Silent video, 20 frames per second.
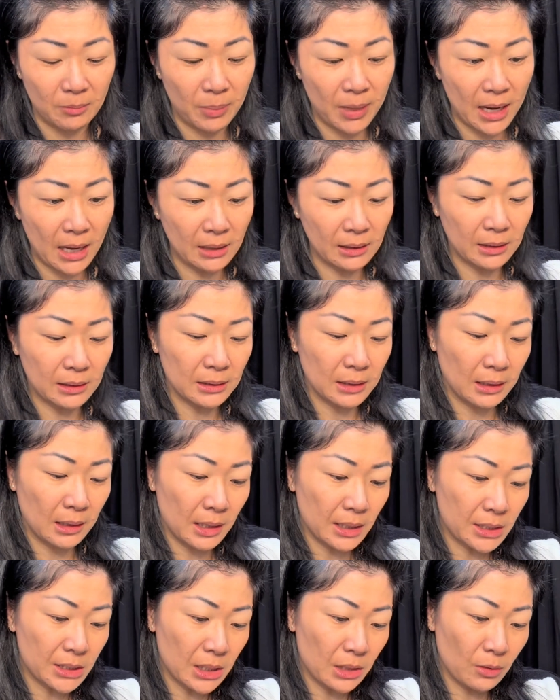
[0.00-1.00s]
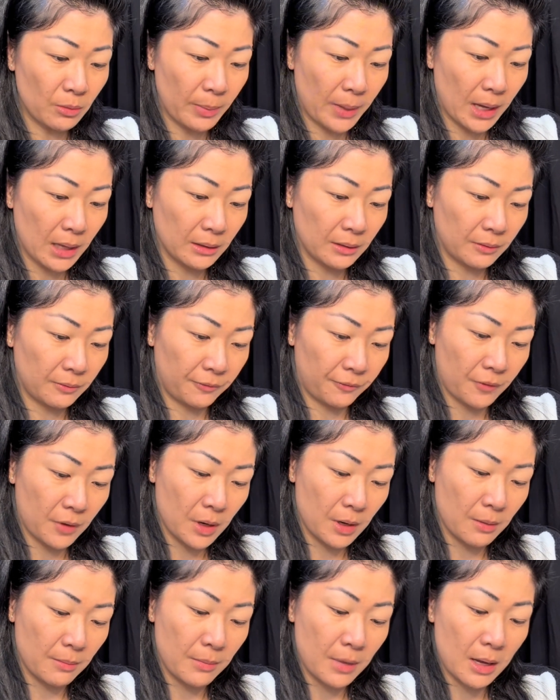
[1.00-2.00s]
palette, an eyeshadow palette
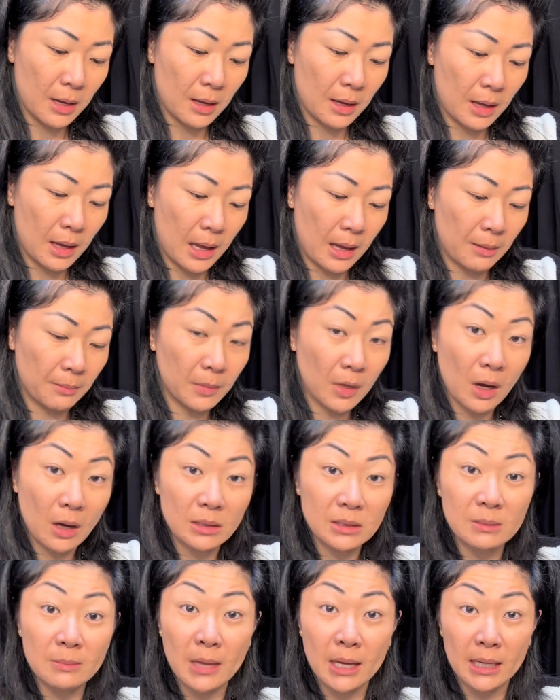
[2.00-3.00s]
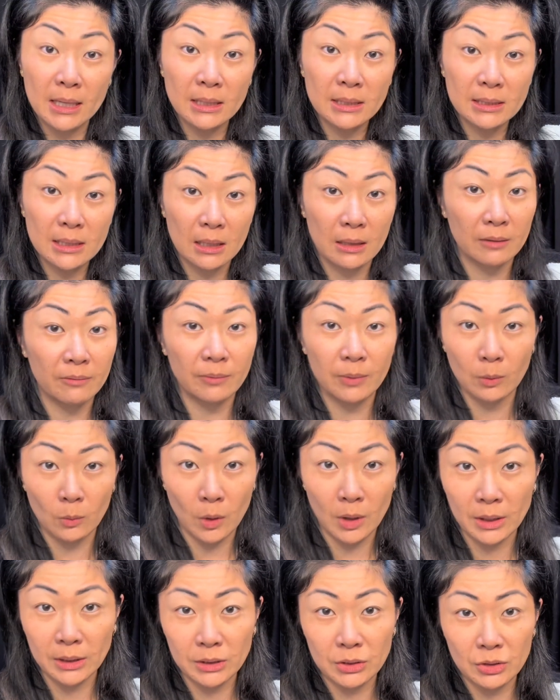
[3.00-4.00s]
from M Cosmetics, and I've been
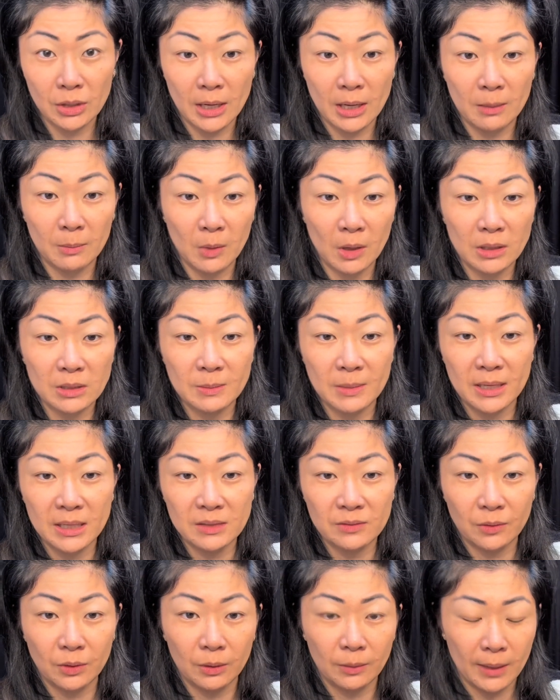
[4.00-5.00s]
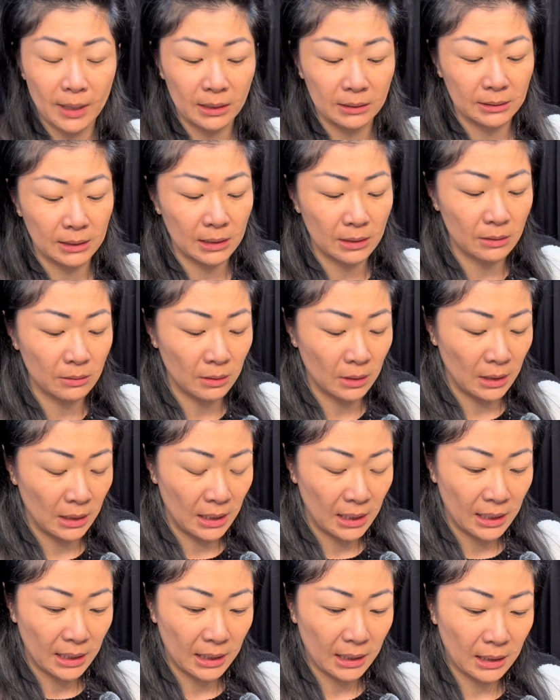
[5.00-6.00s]
wanting to try M Cosmetics for a while now.
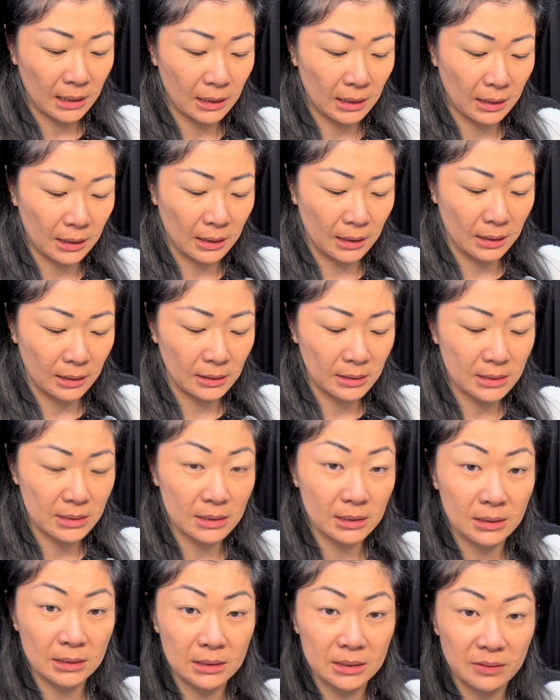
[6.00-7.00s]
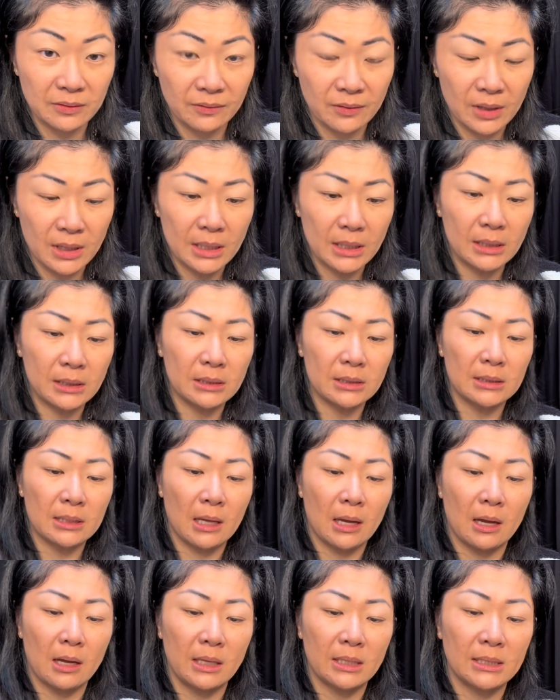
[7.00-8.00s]
It is the Divine
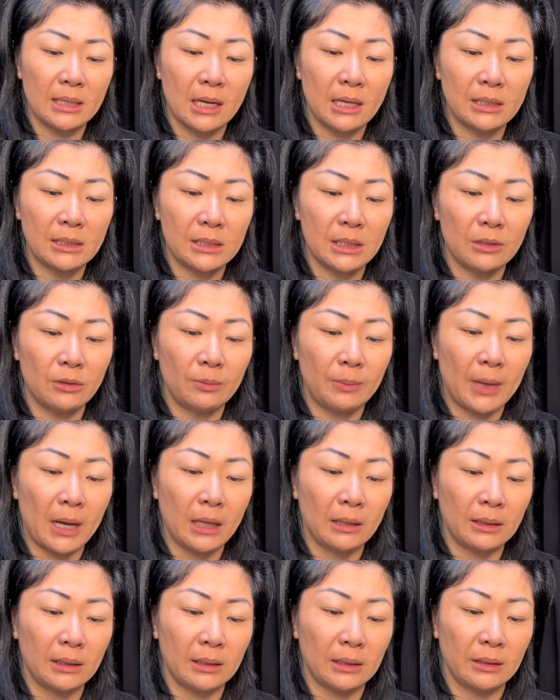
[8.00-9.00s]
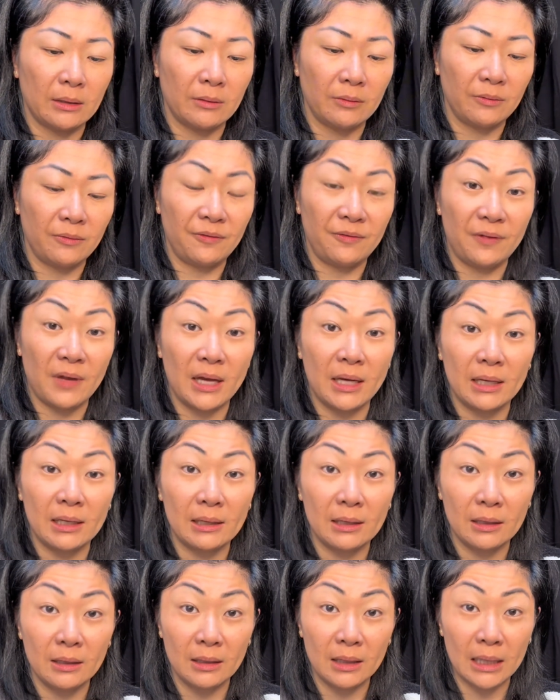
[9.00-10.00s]
Skies eyeshadow palette in Faded
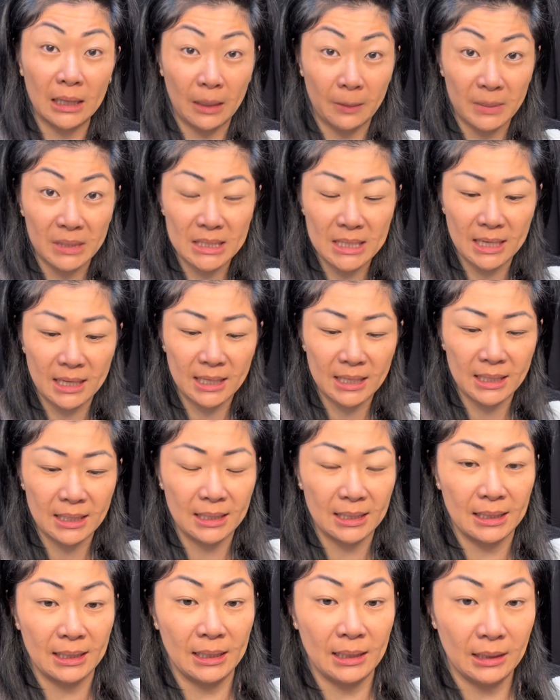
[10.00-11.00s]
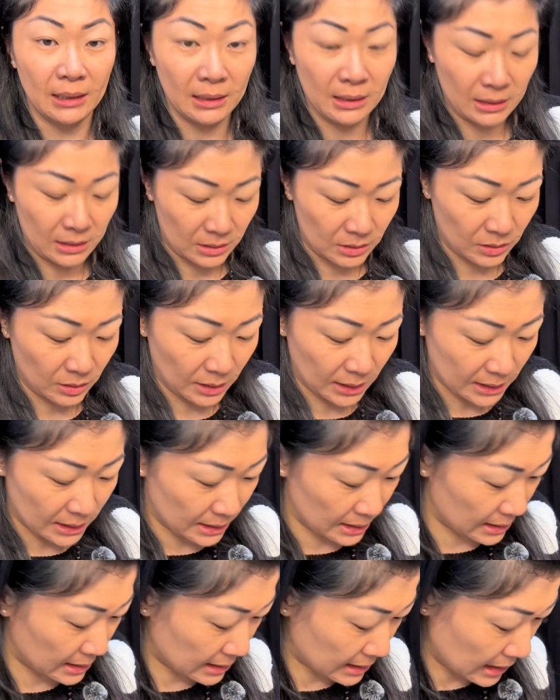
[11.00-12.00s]
Clementine. So let's
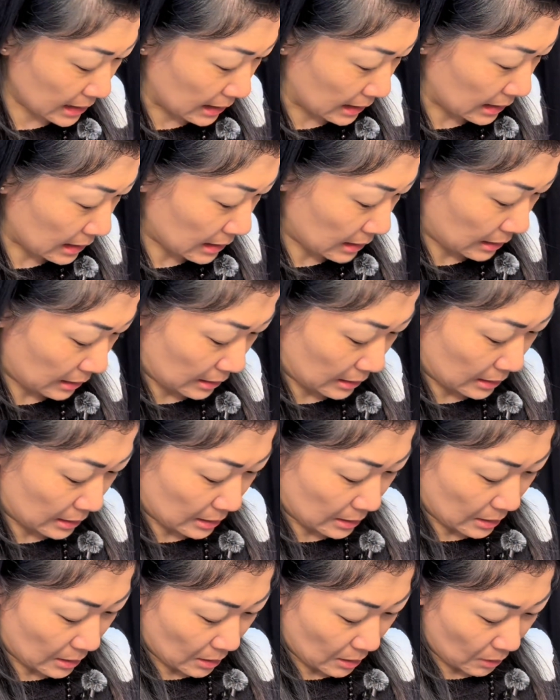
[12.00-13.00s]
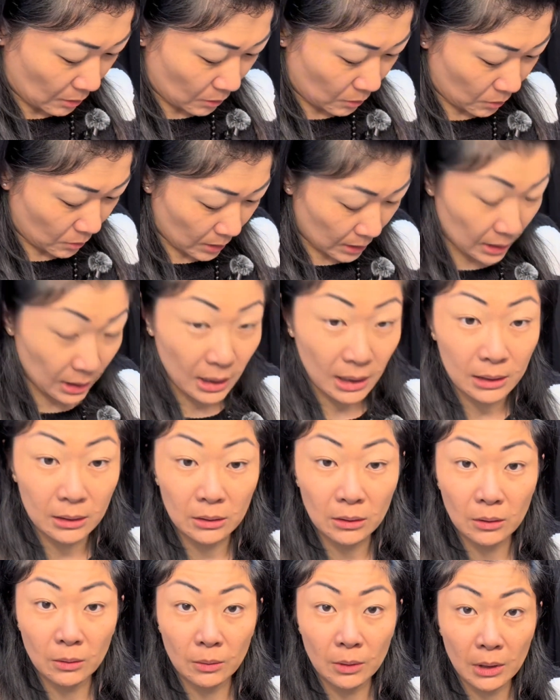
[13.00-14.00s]
see what kind of
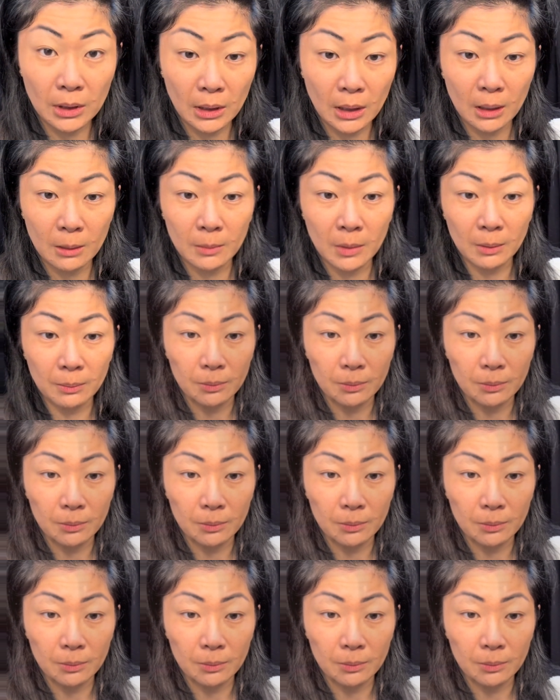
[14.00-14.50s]
look we're gonna come up